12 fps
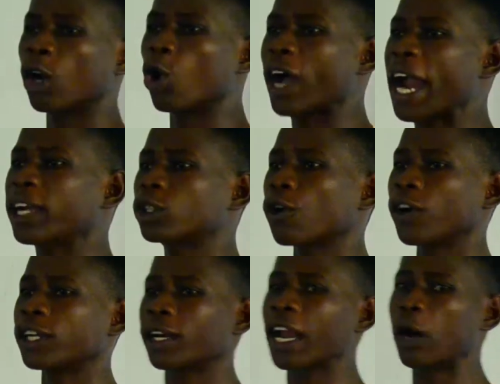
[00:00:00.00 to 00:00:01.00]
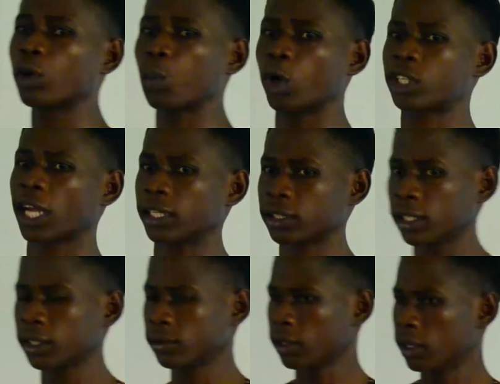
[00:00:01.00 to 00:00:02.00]
the occurrence of underground waters.
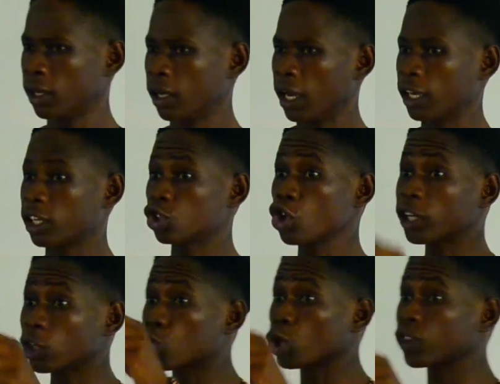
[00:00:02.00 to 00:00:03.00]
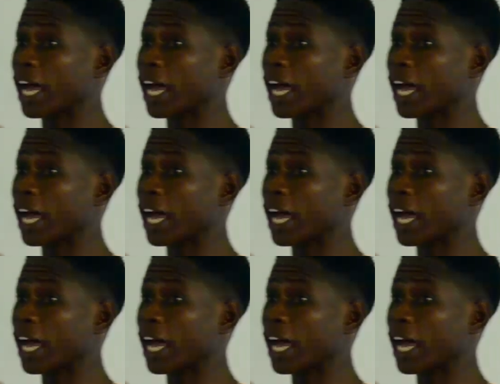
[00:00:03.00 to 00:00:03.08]
It is not true